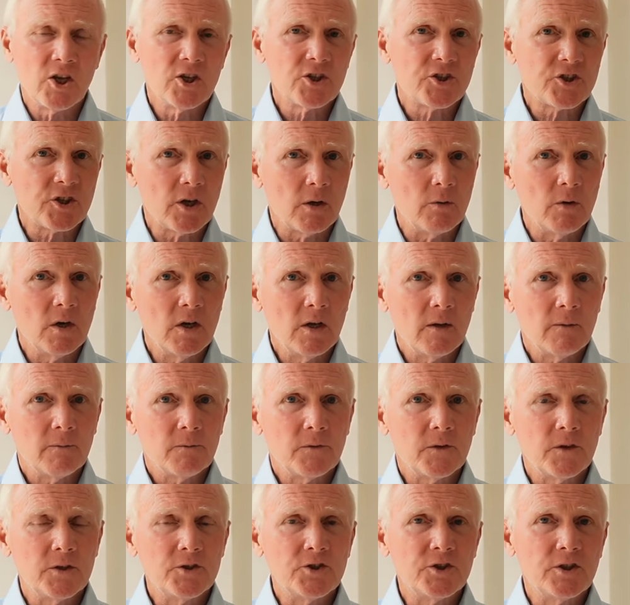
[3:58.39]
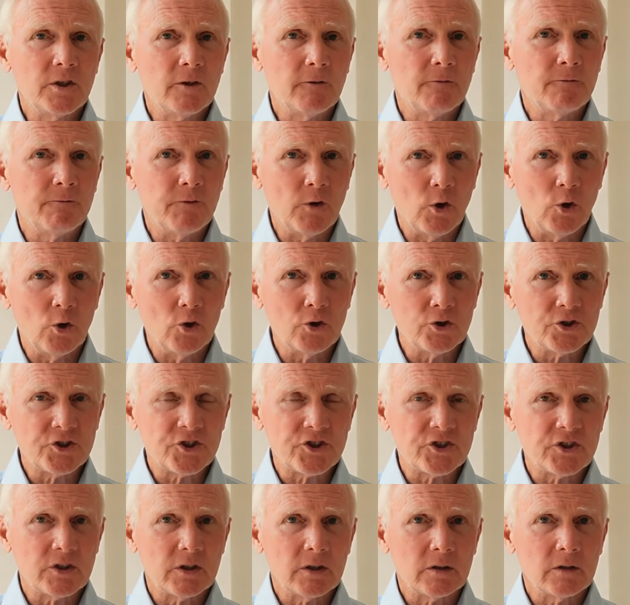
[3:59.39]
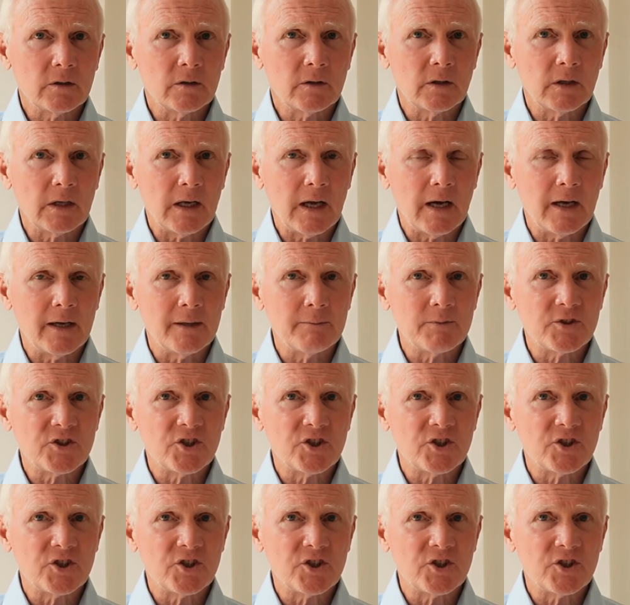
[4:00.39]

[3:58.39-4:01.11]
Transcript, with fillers: So, the divorce that I'm